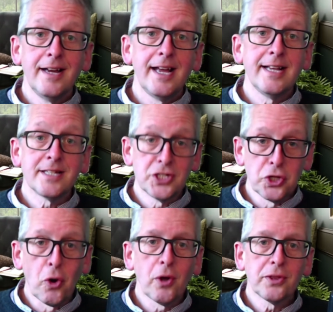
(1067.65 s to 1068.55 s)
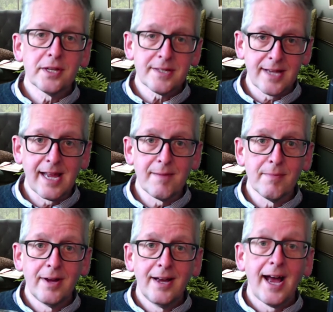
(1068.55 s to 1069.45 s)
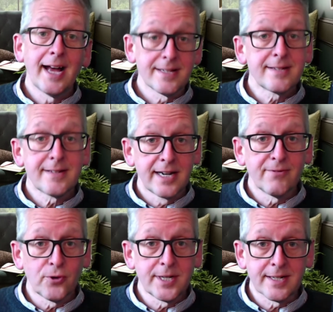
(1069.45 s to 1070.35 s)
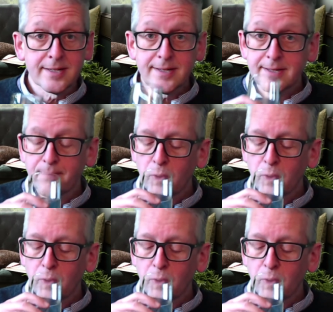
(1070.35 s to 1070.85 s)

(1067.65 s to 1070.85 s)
is not the same as sin avoidance.